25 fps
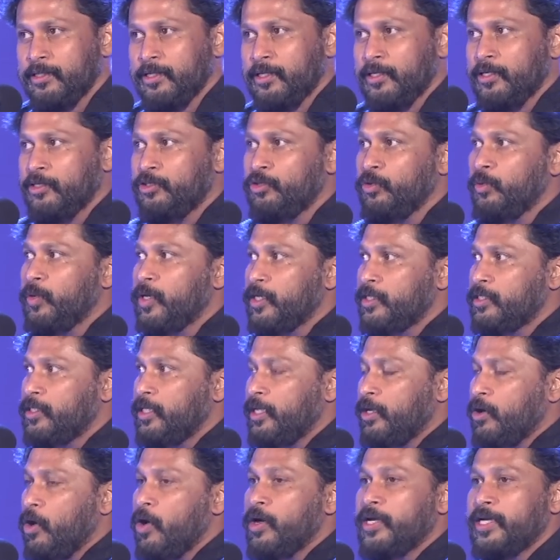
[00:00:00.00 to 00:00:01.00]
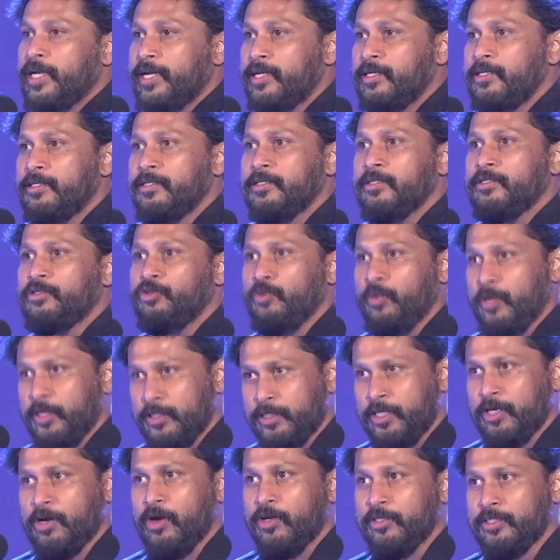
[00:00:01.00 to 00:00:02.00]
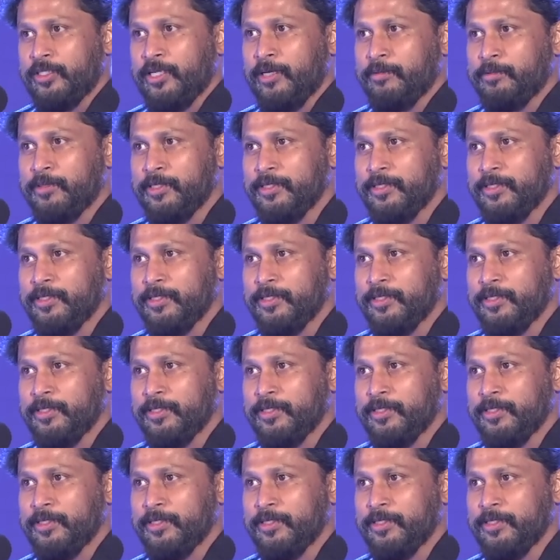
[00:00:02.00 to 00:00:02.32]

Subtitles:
towards the content, towards the concept.